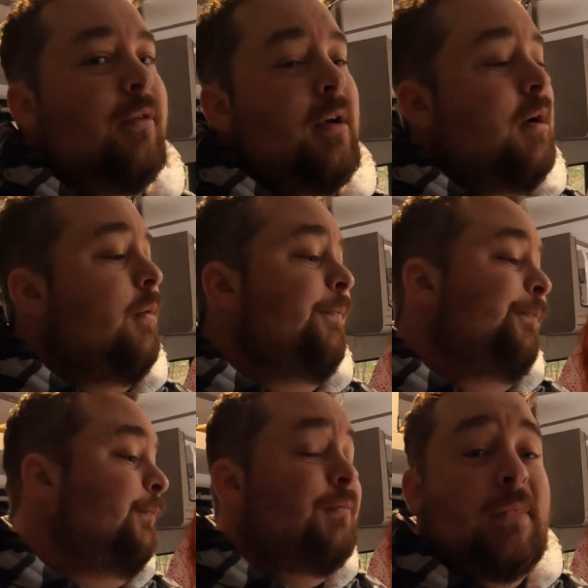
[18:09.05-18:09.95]
So,
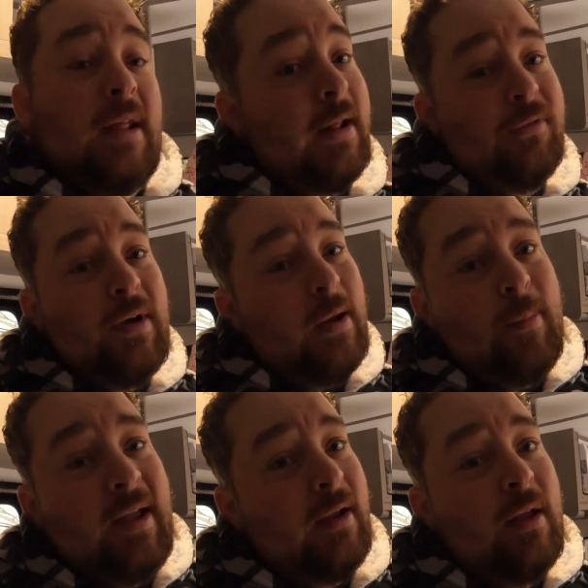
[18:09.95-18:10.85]
and that's fine with
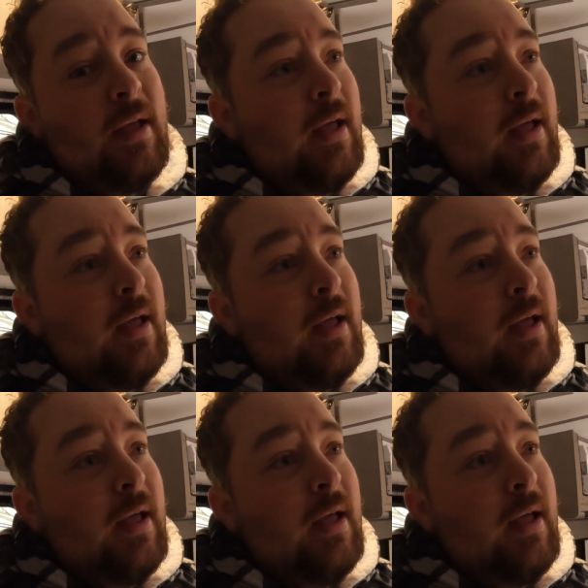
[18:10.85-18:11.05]
me.